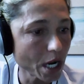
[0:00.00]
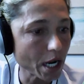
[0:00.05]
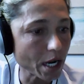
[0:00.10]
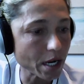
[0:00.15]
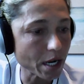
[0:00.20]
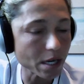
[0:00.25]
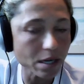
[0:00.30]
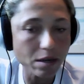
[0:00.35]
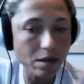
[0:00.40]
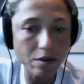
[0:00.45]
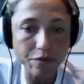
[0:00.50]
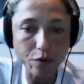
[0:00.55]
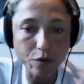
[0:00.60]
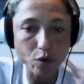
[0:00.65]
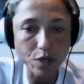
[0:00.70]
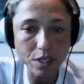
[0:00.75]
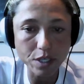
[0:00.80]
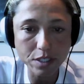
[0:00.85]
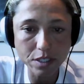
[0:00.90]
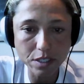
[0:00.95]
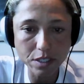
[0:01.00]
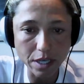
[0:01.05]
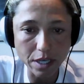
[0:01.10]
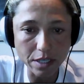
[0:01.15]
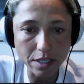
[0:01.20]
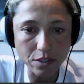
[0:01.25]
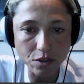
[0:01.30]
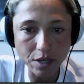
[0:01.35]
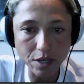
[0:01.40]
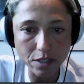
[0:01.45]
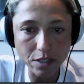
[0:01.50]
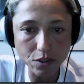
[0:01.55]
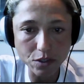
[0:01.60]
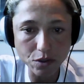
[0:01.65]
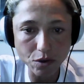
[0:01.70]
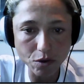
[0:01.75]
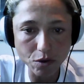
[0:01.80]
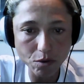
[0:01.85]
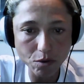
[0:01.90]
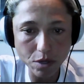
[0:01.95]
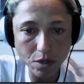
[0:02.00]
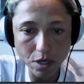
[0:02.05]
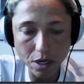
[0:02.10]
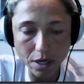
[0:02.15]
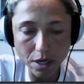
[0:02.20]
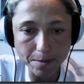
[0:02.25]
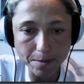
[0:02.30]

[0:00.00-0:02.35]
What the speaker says: of course, as you guys know,